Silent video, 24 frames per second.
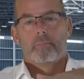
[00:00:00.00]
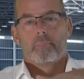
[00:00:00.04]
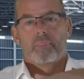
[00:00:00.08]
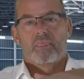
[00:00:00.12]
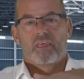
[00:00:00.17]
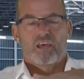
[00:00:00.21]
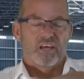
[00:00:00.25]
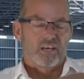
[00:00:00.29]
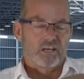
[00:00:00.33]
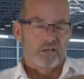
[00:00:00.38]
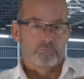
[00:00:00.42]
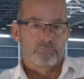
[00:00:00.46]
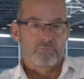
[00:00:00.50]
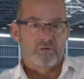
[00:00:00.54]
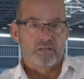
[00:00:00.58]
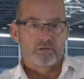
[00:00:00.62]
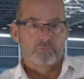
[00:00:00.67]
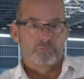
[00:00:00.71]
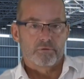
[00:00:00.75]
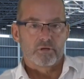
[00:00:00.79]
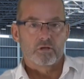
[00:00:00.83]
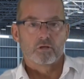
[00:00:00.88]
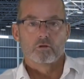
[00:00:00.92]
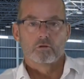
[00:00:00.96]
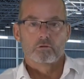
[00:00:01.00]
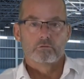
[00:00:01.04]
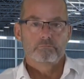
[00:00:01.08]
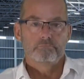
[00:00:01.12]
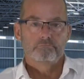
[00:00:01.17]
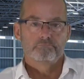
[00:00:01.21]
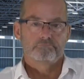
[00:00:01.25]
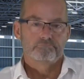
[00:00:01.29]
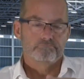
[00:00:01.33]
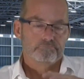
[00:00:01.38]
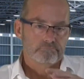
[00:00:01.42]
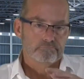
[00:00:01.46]
and a big bill,
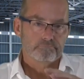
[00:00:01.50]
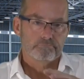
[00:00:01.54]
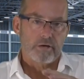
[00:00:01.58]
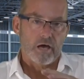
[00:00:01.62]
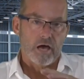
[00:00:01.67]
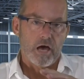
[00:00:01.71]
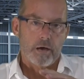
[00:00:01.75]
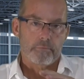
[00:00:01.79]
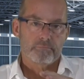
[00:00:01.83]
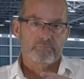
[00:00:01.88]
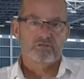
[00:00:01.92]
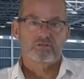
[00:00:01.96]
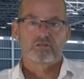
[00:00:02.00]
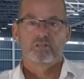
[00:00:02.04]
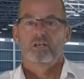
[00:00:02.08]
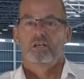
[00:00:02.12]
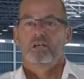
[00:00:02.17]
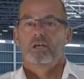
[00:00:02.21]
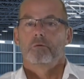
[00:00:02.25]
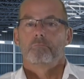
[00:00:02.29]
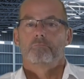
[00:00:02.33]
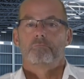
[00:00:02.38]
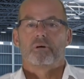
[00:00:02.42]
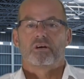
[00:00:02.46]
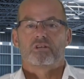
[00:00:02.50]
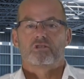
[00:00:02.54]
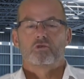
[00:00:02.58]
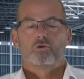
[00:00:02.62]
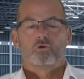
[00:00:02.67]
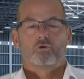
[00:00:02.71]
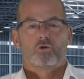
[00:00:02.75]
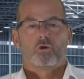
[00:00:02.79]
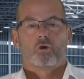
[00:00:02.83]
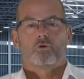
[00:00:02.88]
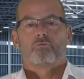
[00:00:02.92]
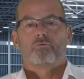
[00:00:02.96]
perhaps, but
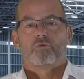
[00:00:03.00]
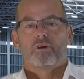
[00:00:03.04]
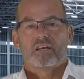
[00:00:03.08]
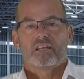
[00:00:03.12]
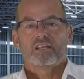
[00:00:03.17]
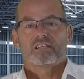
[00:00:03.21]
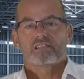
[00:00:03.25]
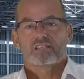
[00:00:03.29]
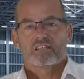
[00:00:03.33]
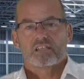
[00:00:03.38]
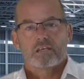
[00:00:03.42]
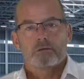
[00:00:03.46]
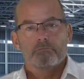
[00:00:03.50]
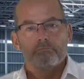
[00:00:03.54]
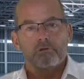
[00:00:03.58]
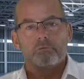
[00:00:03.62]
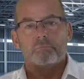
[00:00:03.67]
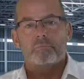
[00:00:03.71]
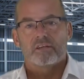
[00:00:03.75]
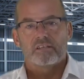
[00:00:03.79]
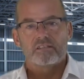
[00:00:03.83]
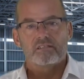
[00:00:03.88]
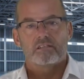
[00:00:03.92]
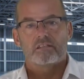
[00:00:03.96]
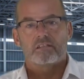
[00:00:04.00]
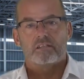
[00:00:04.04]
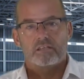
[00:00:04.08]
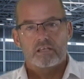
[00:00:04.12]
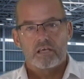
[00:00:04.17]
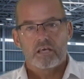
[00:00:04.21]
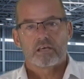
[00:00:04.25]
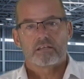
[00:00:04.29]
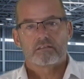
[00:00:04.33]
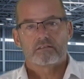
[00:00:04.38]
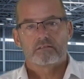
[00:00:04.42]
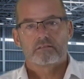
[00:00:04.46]
you're not ready to implement it
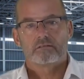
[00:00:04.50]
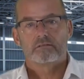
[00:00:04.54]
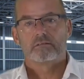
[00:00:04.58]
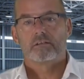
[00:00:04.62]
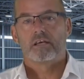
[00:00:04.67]
yet.